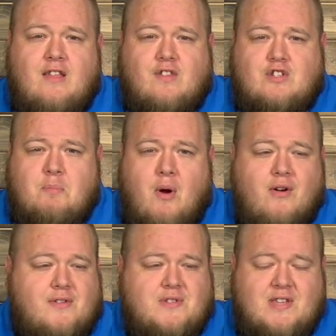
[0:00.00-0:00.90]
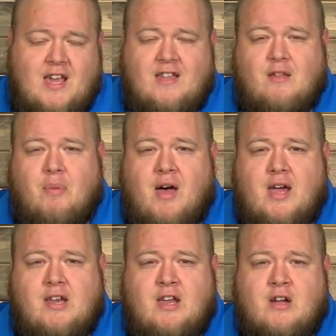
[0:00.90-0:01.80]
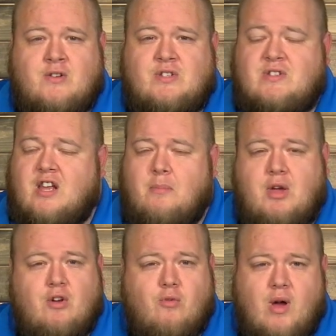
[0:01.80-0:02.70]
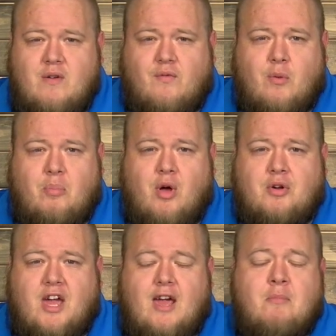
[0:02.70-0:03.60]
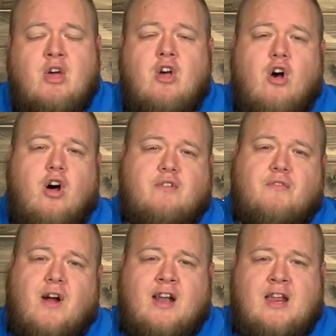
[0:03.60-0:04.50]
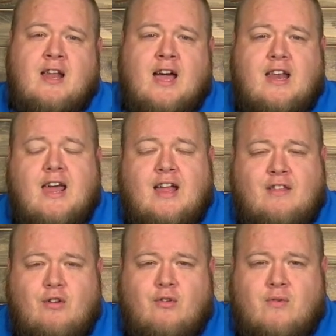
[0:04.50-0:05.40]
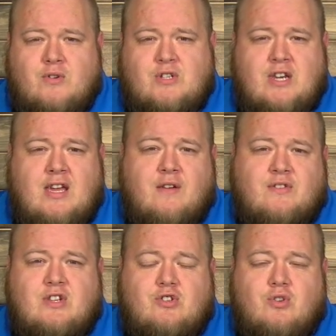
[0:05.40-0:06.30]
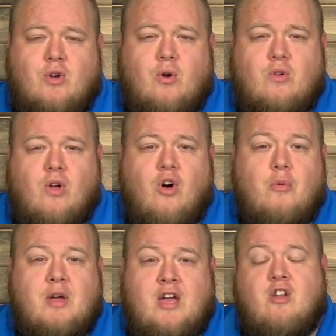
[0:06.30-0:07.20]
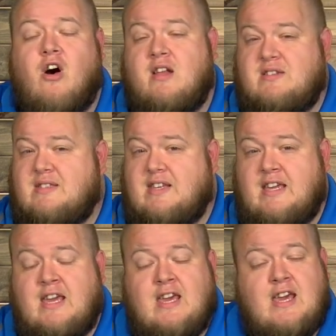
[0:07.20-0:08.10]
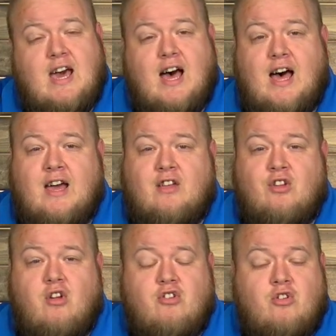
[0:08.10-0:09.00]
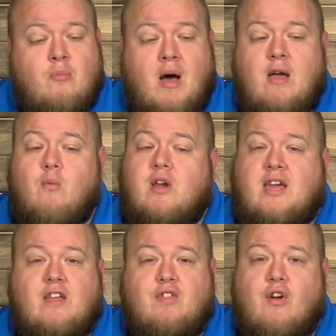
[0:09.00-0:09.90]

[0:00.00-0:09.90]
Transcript: the Spartans and the Pioneers. It's going to be a great football game on Friday night at the University of Central Oklahoma. And honestly, you might want to get